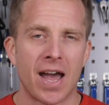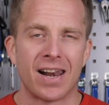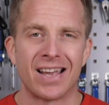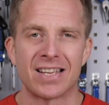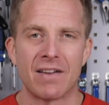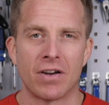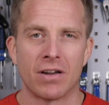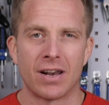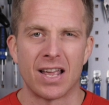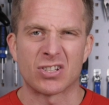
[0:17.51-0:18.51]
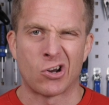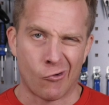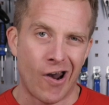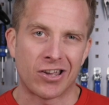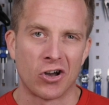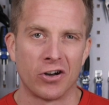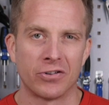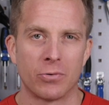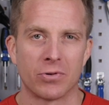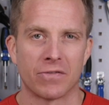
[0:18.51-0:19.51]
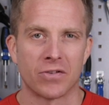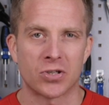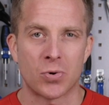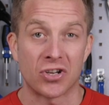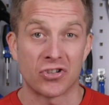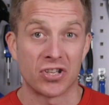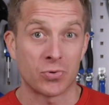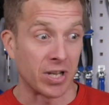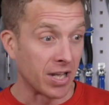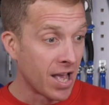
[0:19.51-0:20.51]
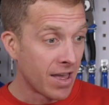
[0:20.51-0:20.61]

And as ever, let's crack on with the first question this week.